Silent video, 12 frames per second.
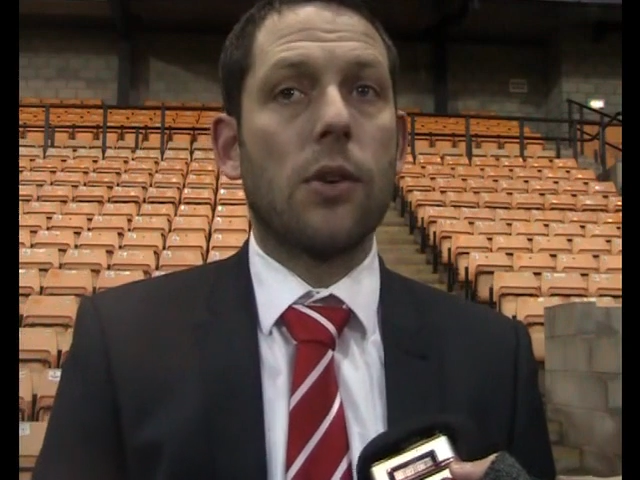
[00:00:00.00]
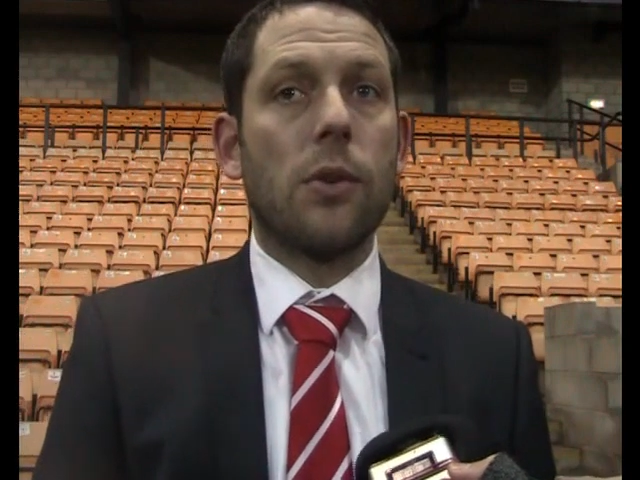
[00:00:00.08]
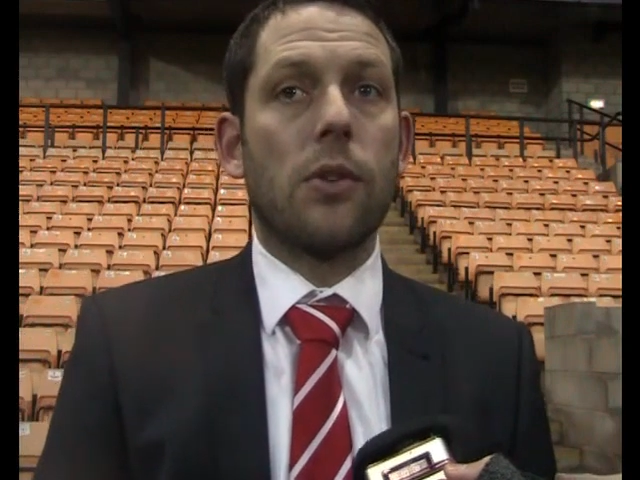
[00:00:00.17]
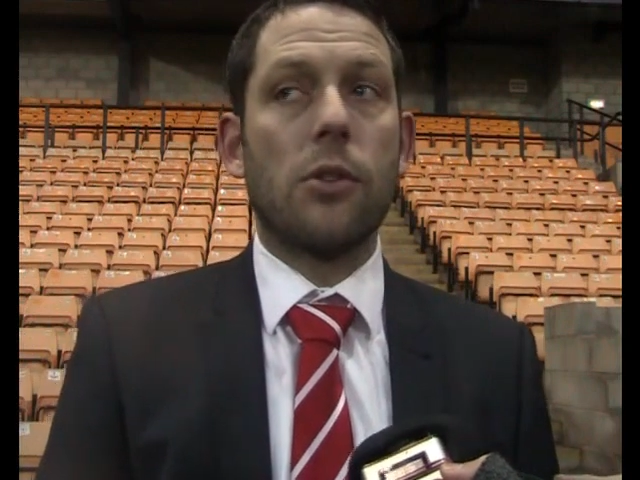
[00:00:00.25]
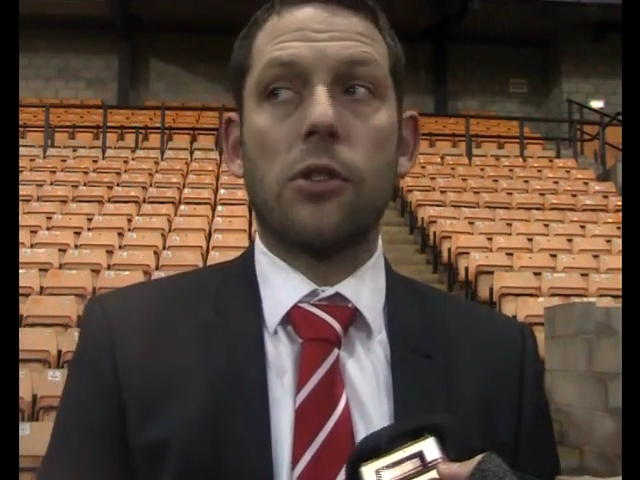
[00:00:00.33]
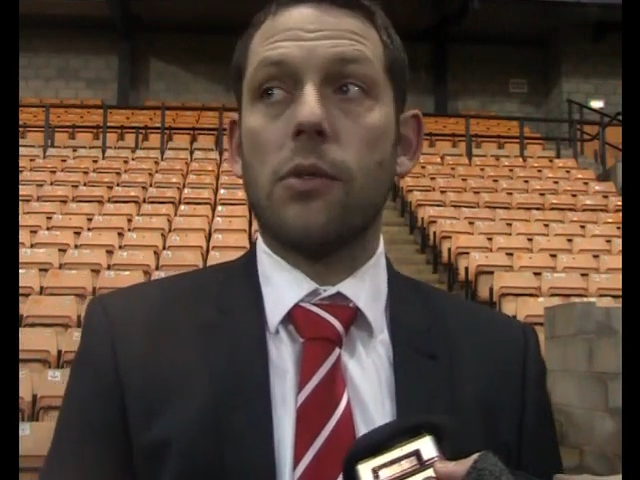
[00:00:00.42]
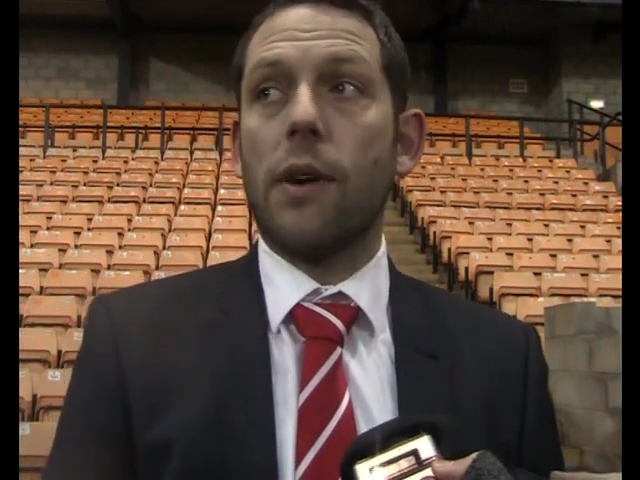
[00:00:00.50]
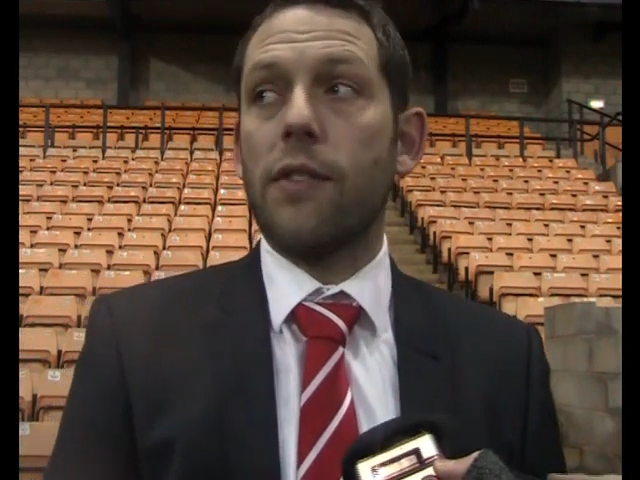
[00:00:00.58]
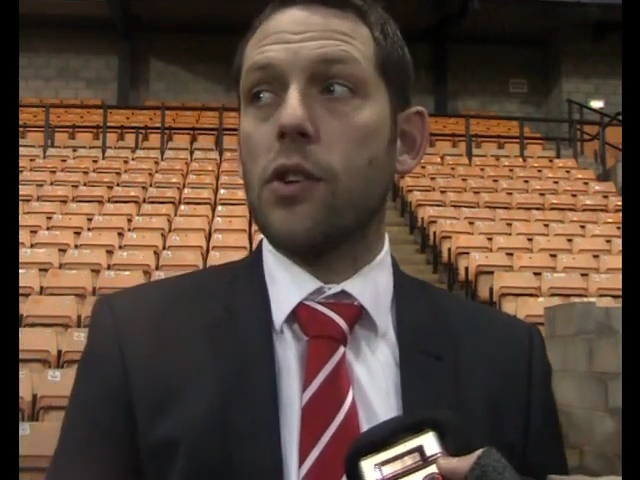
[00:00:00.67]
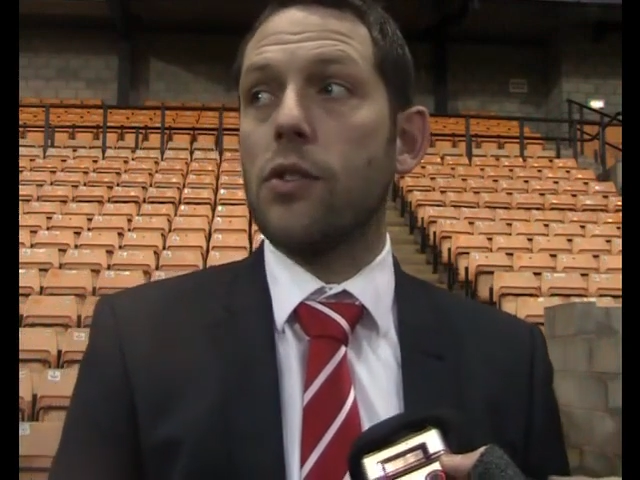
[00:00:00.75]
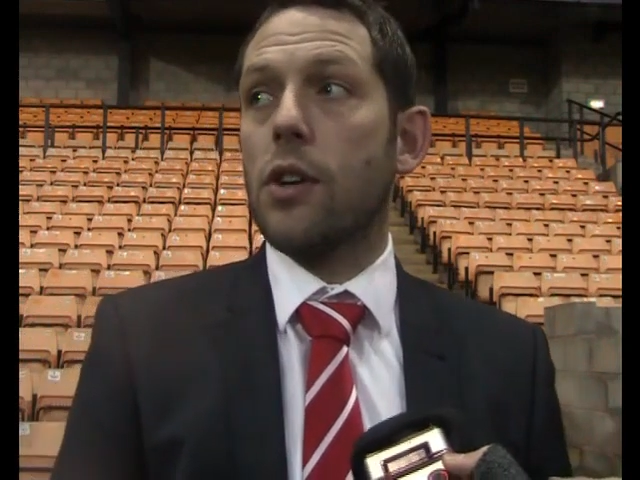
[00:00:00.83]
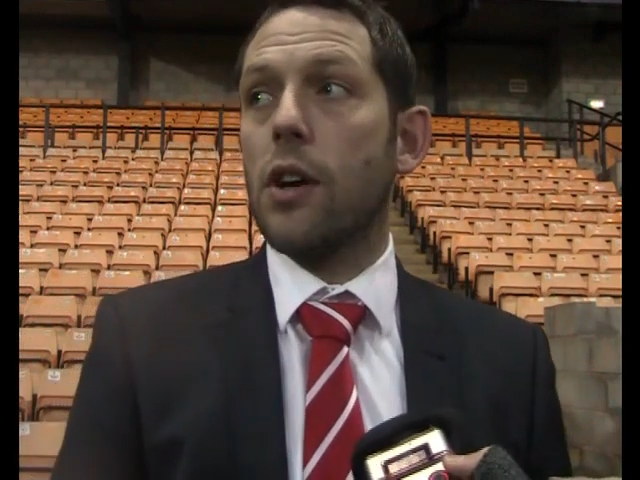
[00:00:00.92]
do, do, do
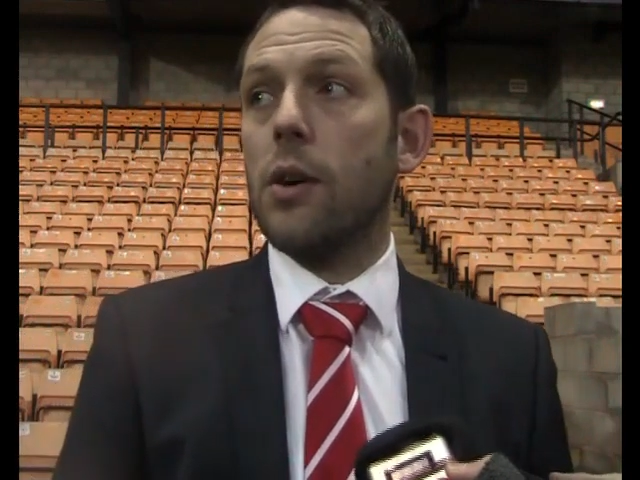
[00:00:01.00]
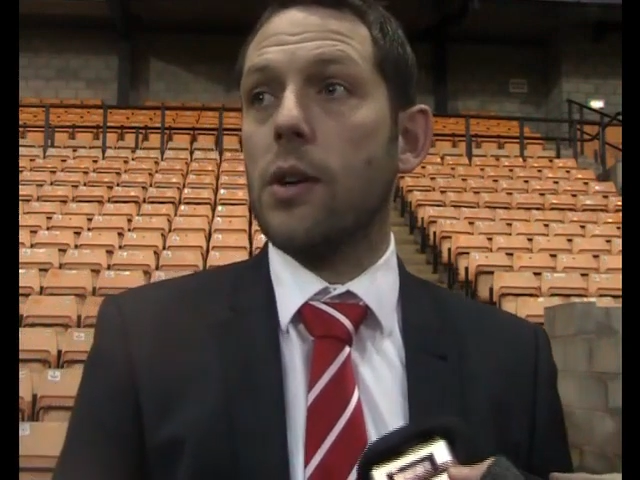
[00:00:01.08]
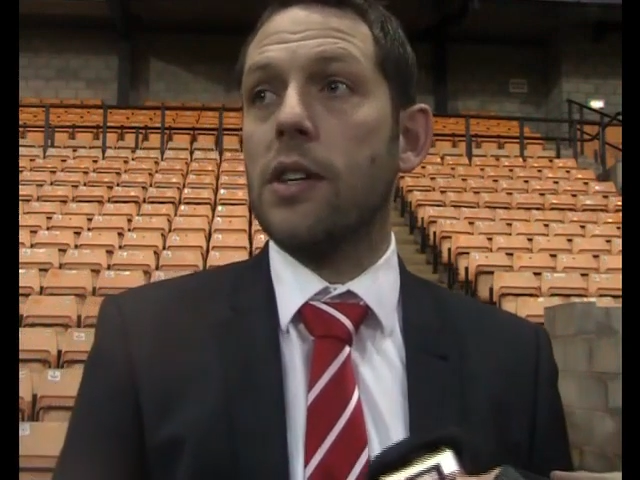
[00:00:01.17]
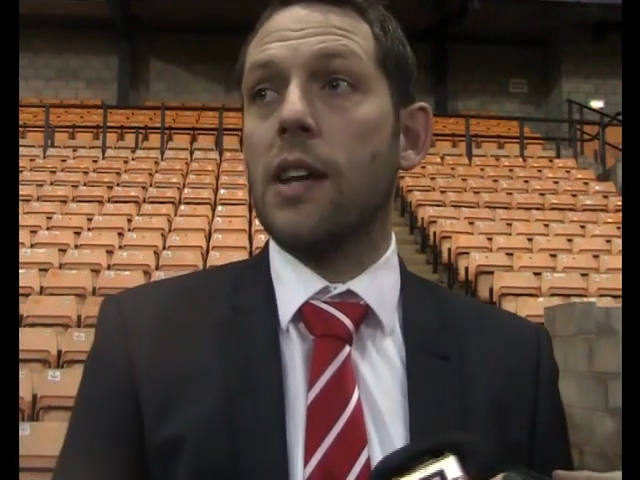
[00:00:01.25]
have a good go.